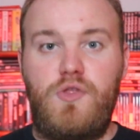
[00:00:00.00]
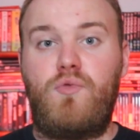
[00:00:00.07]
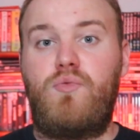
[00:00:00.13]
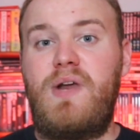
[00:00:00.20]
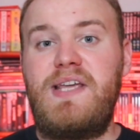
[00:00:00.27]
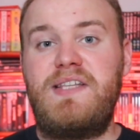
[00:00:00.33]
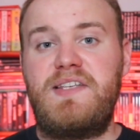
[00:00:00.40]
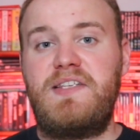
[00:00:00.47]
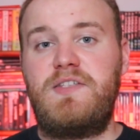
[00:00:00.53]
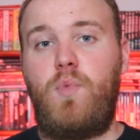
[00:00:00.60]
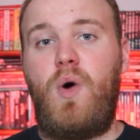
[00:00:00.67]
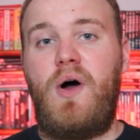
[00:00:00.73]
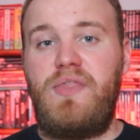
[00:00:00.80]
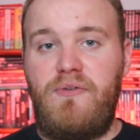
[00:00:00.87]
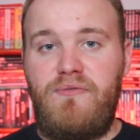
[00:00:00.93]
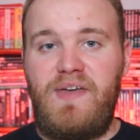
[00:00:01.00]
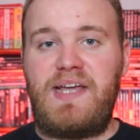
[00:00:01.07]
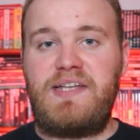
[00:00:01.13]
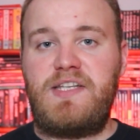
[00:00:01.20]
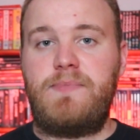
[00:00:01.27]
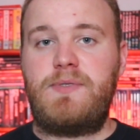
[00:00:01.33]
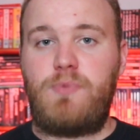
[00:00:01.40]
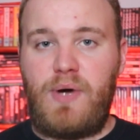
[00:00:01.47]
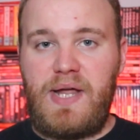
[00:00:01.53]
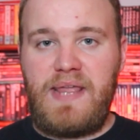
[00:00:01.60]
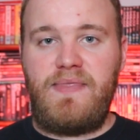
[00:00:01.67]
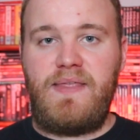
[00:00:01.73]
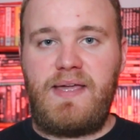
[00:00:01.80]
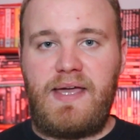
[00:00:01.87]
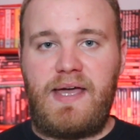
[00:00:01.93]
the reasons why the victims were
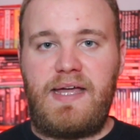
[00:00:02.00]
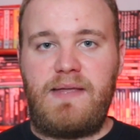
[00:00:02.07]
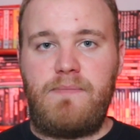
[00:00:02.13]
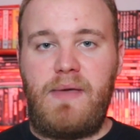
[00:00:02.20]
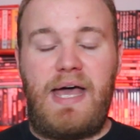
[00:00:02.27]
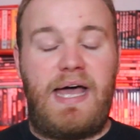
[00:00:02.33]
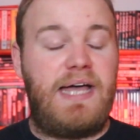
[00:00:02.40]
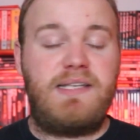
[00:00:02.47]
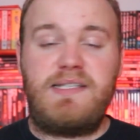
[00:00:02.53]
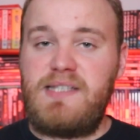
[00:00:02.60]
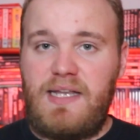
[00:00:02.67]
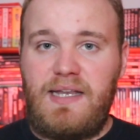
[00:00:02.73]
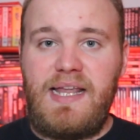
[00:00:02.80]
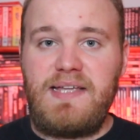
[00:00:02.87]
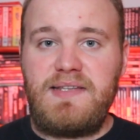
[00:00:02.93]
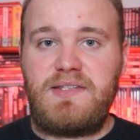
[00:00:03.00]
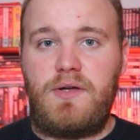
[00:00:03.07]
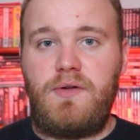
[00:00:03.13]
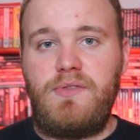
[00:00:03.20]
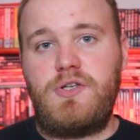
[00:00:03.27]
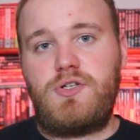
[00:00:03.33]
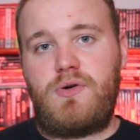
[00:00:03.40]
in the game, and less on the